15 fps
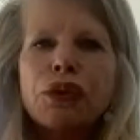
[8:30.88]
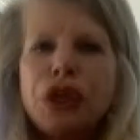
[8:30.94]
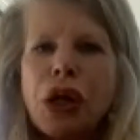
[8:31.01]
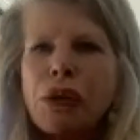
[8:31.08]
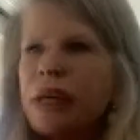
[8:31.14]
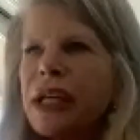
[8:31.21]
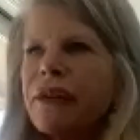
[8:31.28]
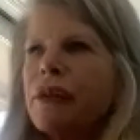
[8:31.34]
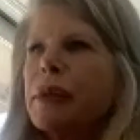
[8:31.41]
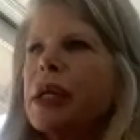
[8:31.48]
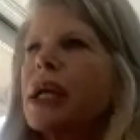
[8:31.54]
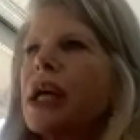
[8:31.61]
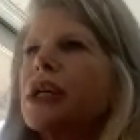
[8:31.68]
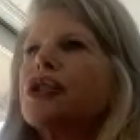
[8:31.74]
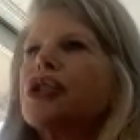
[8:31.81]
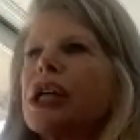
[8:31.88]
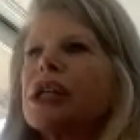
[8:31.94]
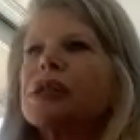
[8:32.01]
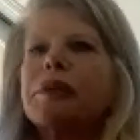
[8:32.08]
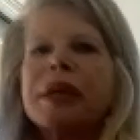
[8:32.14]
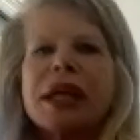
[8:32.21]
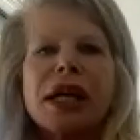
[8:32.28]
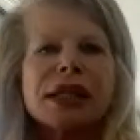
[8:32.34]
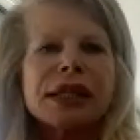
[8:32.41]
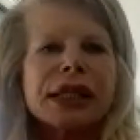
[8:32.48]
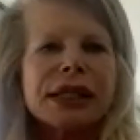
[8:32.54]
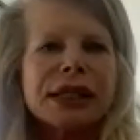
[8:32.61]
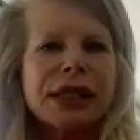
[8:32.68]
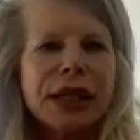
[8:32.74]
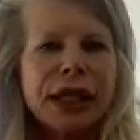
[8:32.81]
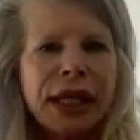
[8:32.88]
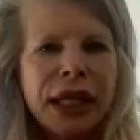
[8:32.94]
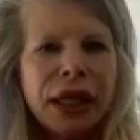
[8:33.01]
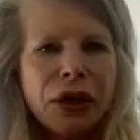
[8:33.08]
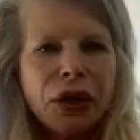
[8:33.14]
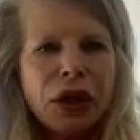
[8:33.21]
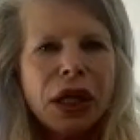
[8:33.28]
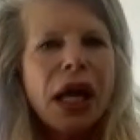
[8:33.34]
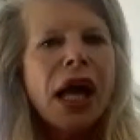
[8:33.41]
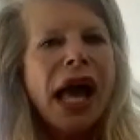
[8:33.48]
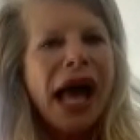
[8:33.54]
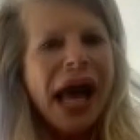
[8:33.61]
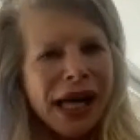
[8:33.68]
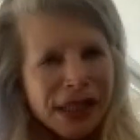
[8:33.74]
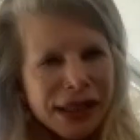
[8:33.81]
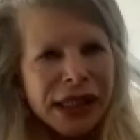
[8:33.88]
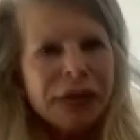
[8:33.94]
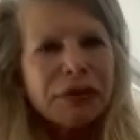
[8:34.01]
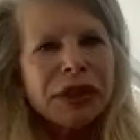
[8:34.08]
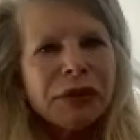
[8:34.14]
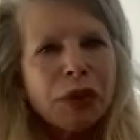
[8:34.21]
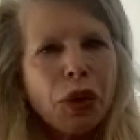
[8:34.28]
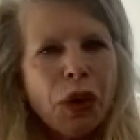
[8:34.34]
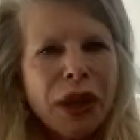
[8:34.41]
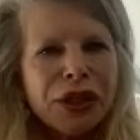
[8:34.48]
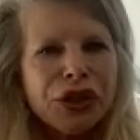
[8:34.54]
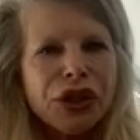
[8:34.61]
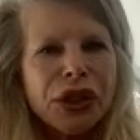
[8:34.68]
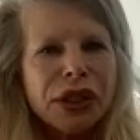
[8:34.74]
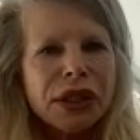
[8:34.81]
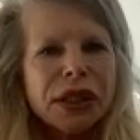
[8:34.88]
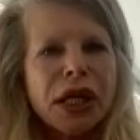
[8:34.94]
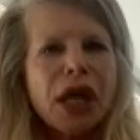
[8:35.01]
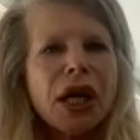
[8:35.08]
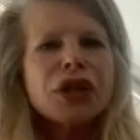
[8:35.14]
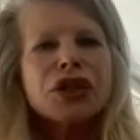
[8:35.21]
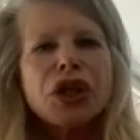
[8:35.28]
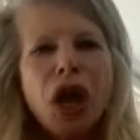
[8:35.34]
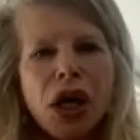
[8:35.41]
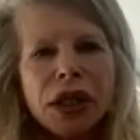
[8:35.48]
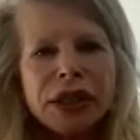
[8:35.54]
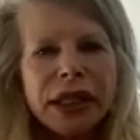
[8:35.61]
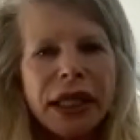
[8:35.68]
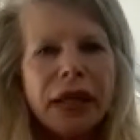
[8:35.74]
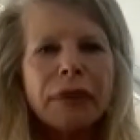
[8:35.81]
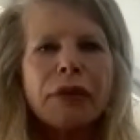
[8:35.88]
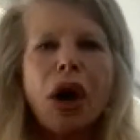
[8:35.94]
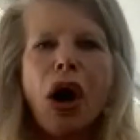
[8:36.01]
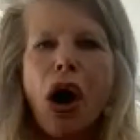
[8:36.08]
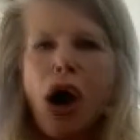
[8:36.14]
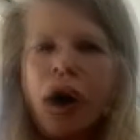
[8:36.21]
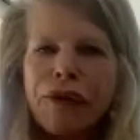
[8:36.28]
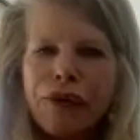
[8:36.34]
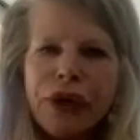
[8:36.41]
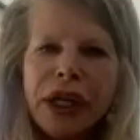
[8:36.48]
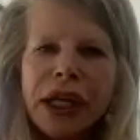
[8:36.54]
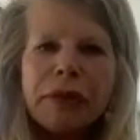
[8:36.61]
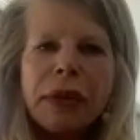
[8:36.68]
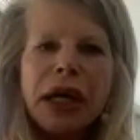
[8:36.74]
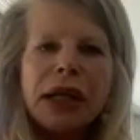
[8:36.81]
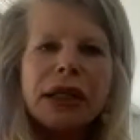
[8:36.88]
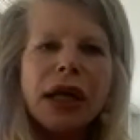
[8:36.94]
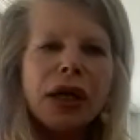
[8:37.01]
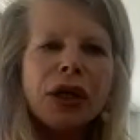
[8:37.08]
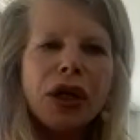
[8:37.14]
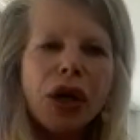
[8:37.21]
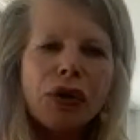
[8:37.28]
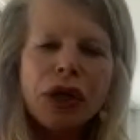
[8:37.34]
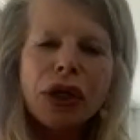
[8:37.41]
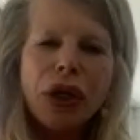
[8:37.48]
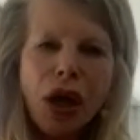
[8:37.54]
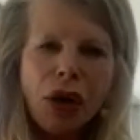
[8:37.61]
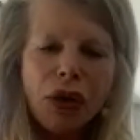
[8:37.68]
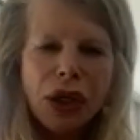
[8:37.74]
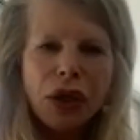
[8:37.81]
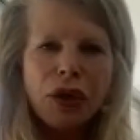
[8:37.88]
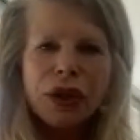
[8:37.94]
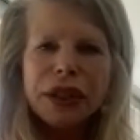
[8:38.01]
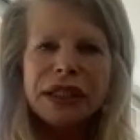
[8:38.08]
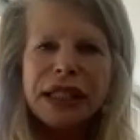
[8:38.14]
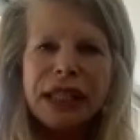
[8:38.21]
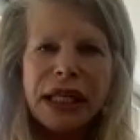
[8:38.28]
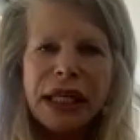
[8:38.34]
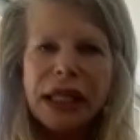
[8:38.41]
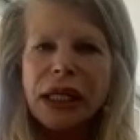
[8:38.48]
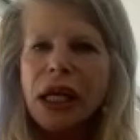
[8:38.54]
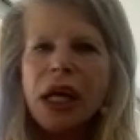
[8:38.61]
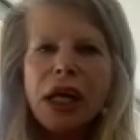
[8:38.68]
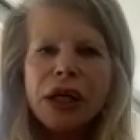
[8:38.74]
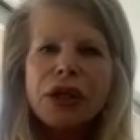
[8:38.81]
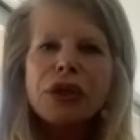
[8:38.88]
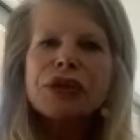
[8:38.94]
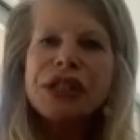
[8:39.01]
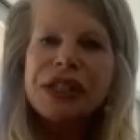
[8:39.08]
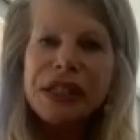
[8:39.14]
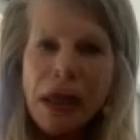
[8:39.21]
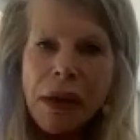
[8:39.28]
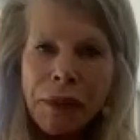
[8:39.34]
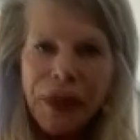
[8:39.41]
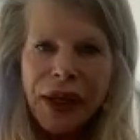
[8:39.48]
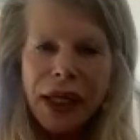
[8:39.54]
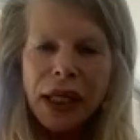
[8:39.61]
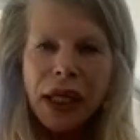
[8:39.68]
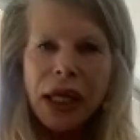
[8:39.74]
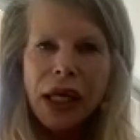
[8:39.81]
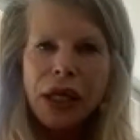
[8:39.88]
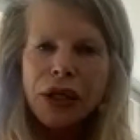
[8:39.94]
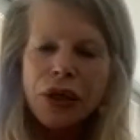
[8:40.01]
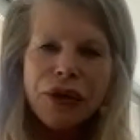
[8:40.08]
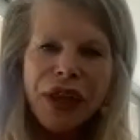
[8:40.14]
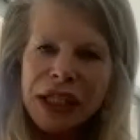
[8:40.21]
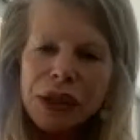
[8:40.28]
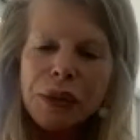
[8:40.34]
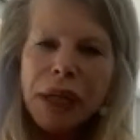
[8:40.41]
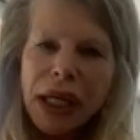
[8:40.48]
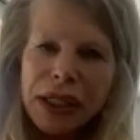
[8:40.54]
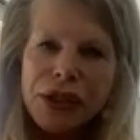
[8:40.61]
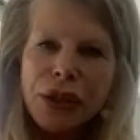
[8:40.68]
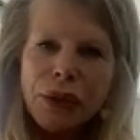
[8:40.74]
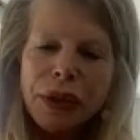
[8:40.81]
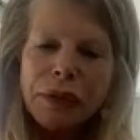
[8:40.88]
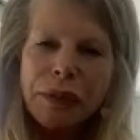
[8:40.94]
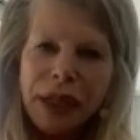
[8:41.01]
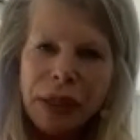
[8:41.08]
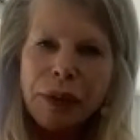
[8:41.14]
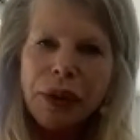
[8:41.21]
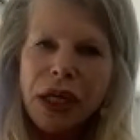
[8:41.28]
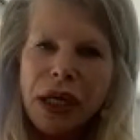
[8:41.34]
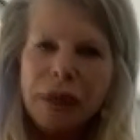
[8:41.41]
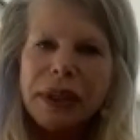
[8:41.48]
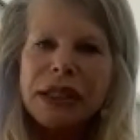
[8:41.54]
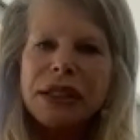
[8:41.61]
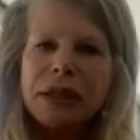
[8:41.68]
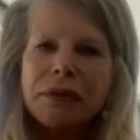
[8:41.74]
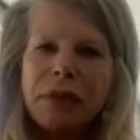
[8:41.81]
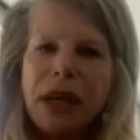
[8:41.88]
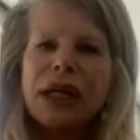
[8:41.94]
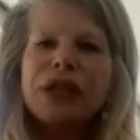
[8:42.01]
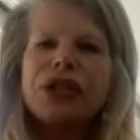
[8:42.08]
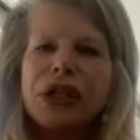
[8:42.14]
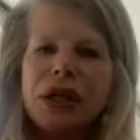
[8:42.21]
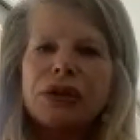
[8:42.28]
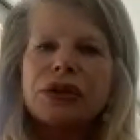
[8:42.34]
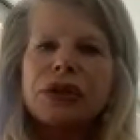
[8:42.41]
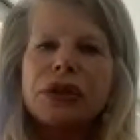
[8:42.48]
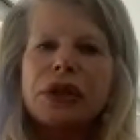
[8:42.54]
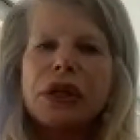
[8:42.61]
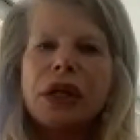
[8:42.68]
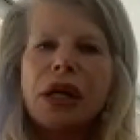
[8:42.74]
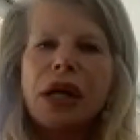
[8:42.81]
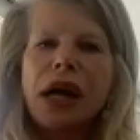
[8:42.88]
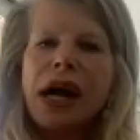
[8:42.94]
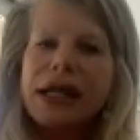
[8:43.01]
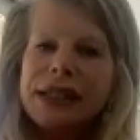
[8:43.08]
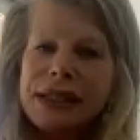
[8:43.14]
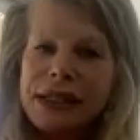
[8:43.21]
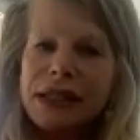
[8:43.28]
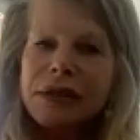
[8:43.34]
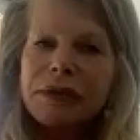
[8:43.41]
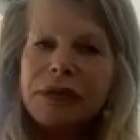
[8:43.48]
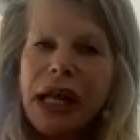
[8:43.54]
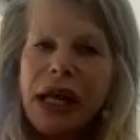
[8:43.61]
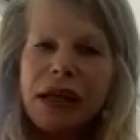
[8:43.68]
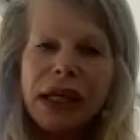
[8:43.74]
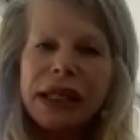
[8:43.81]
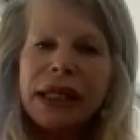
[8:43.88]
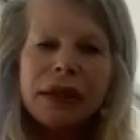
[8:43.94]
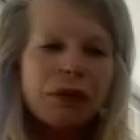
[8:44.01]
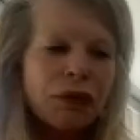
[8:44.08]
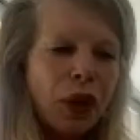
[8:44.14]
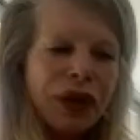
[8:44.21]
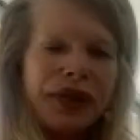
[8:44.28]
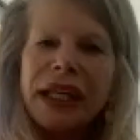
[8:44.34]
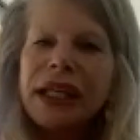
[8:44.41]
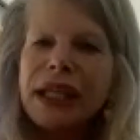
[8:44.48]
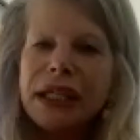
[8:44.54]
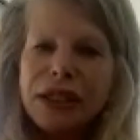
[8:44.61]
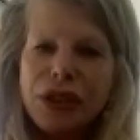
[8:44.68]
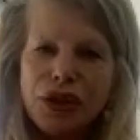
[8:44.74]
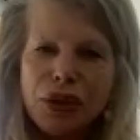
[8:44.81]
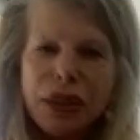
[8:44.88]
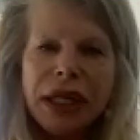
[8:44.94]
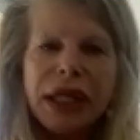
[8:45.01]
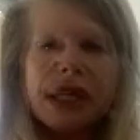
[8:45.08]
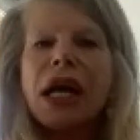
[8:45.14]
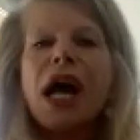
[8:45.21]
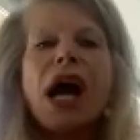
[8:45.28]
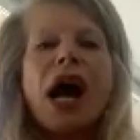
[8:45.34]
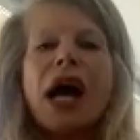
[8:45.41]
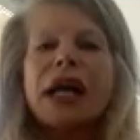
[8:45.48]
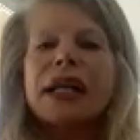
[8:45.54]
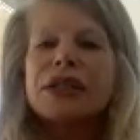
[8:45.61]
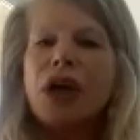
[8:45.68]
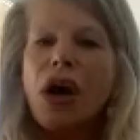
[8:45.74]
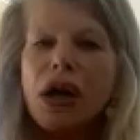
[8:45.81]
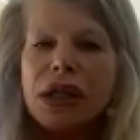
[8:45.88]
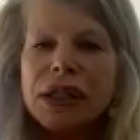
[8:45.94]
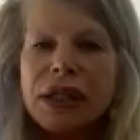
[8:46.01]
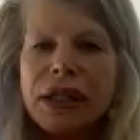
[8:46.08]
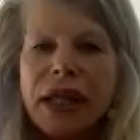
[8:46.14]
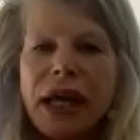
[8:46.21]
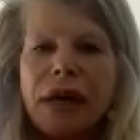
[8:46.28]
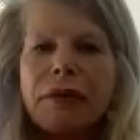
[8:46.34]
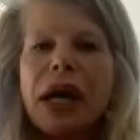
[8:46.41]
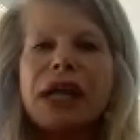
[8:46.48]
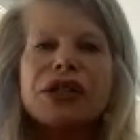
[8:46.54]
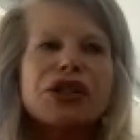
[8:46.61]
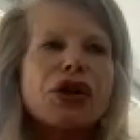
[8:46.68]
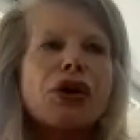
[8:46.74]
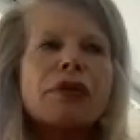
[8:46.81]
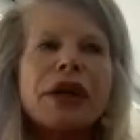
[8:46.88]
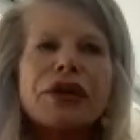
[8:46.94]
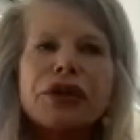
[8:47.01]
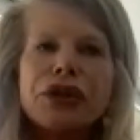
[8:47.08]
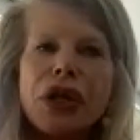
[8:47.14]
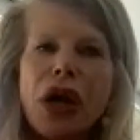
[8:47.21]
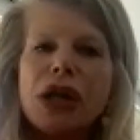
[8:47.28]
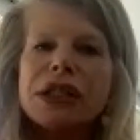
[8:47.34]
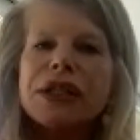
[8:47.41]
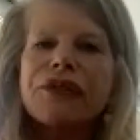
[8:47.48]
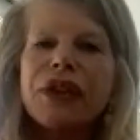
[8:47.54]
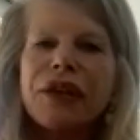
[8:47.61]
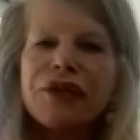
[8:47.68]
don't give him a gun just because it's legal. Ask him some questions, talk to him, offer him a Coca-Cola or a tea, you know, something. You know, that's what I do when people come into my shelter. I sit them down. I get them what they need to drink. I talk to them. I show them other dogs.